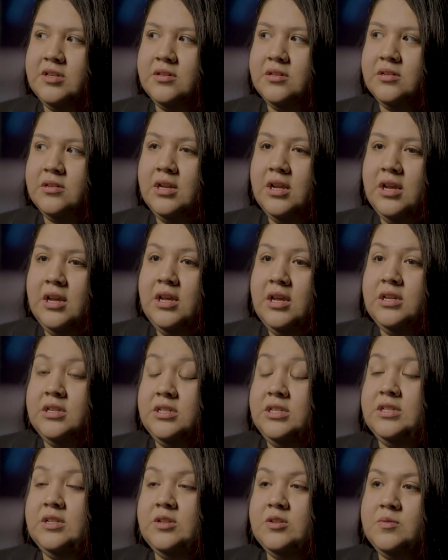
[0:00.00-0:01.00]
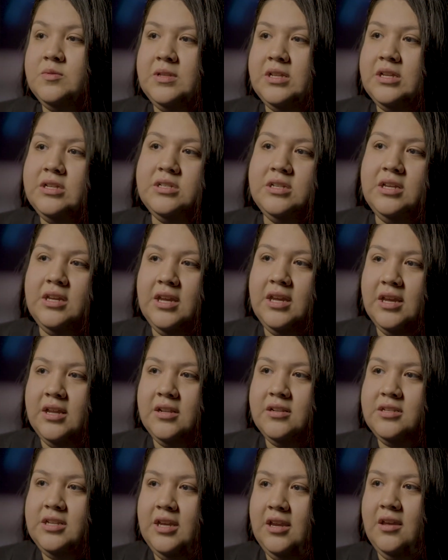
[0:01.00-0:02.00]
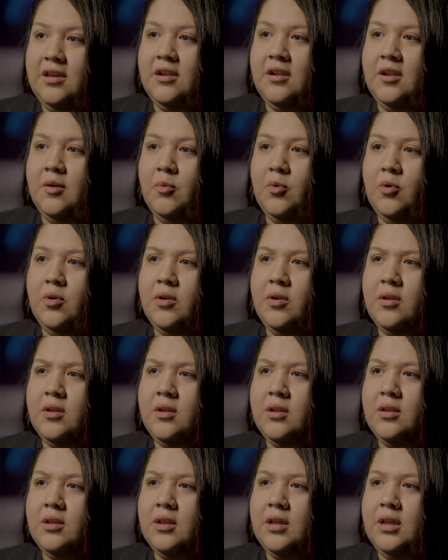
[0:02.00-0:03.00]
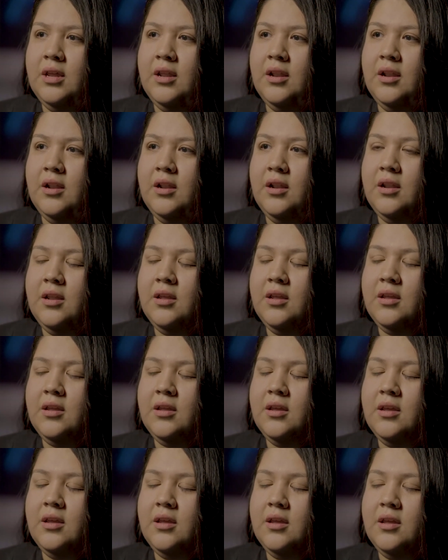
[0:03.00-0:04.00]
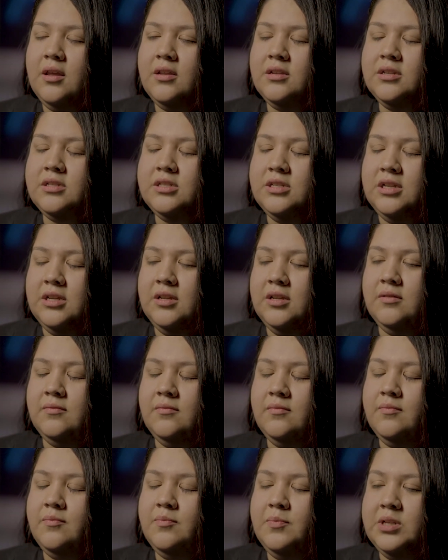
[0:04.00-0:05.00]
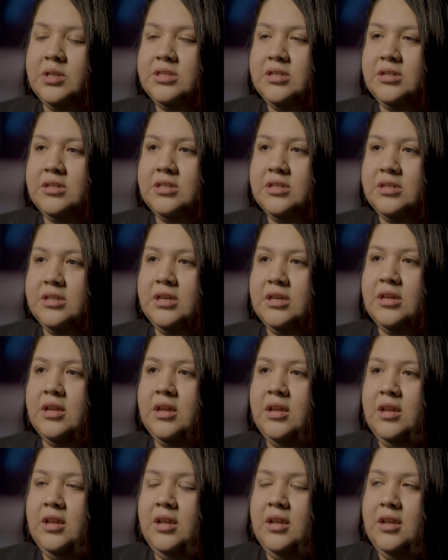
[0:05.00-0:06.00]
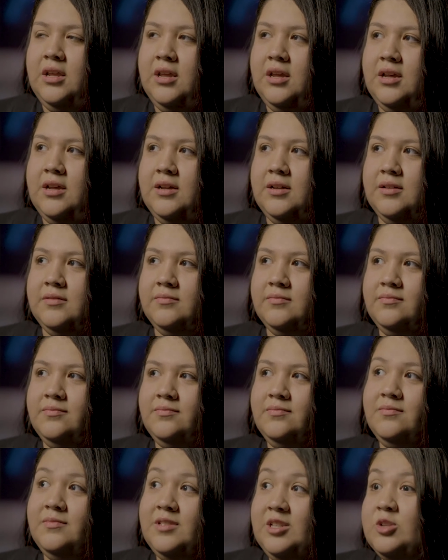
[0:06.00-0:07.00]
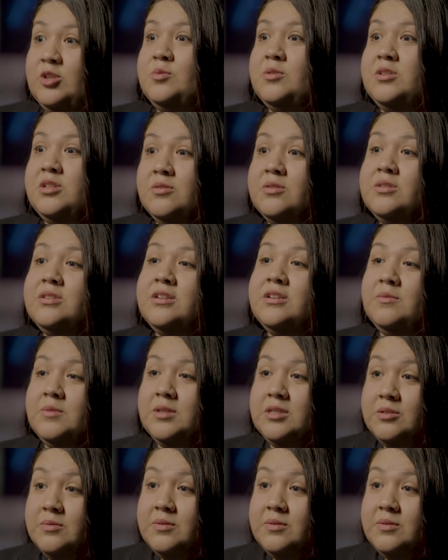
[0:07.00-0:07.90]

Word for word: and she tells me that she can't take it anymore. And she potentially uh, tells me she wants to commit